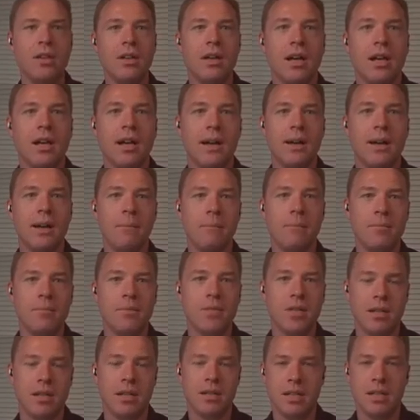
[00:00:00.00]
um
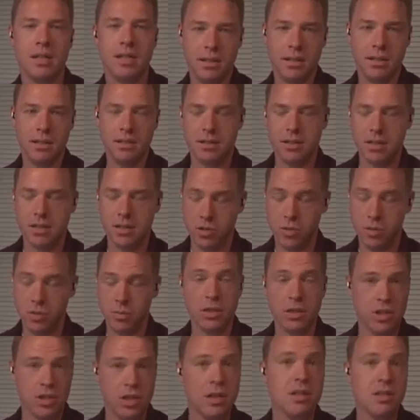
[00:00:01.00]
to to distribute the
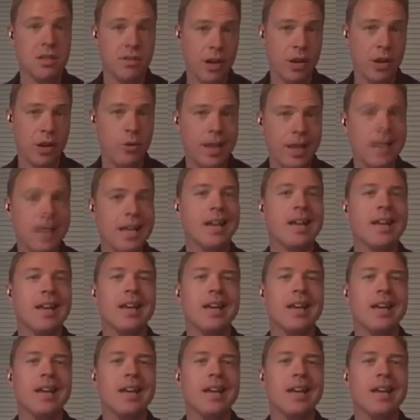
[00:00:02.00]
shares of equity.